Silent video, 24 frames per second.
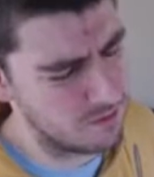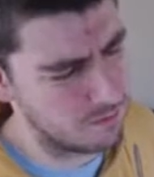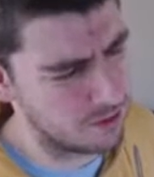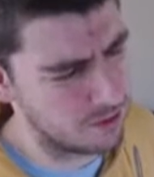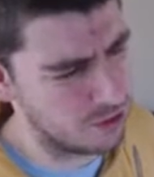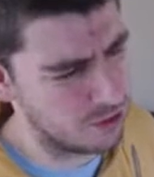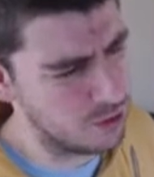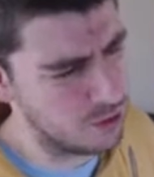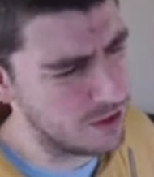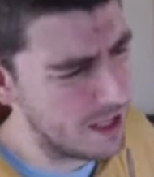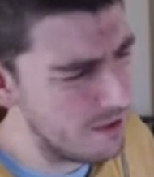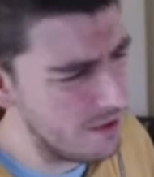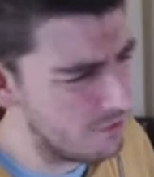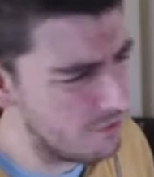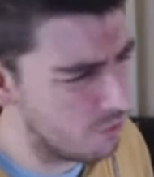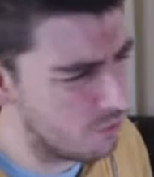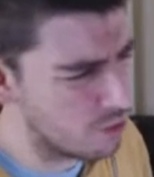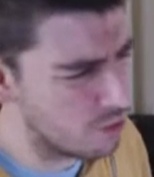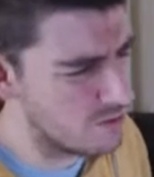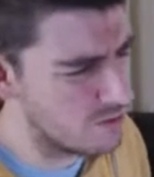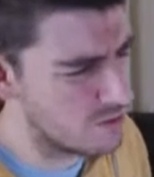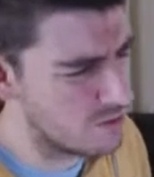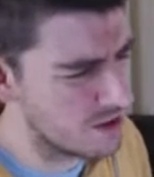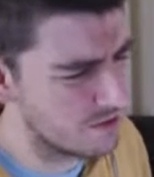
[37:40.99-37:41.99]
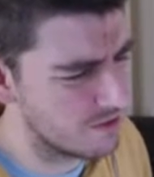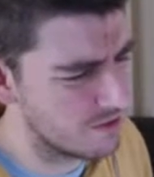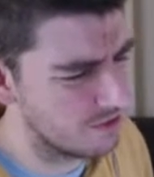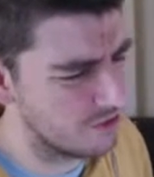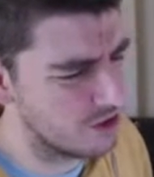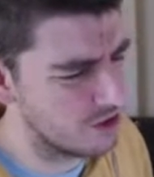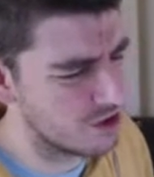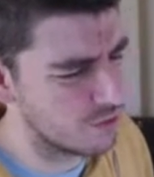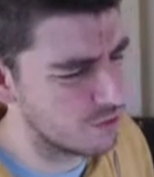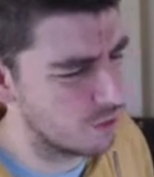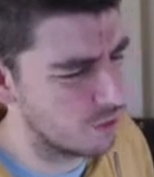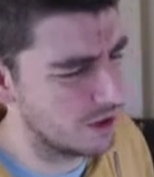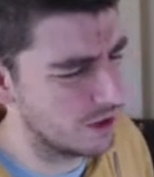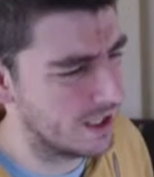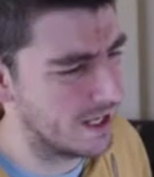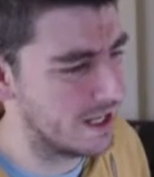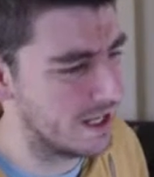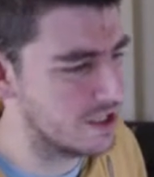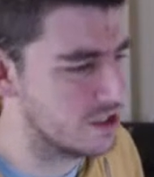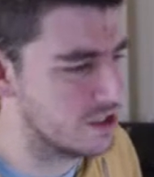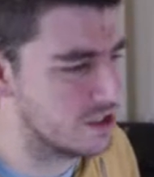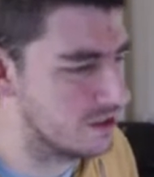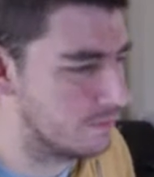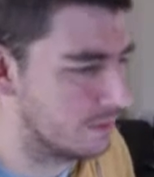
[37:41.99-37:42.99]
but 2K14 was the first one I
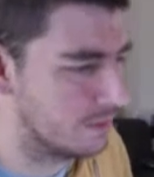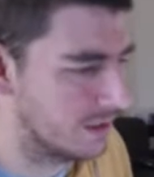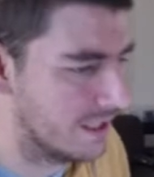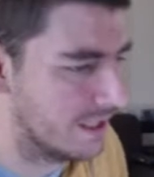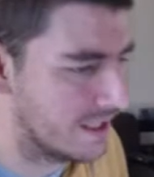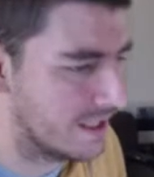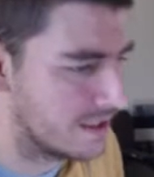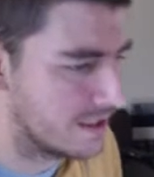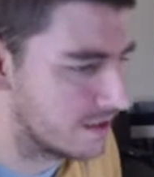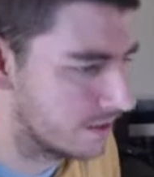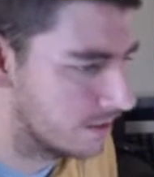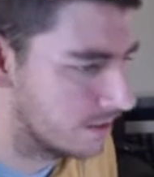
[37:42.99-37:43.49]
actually played.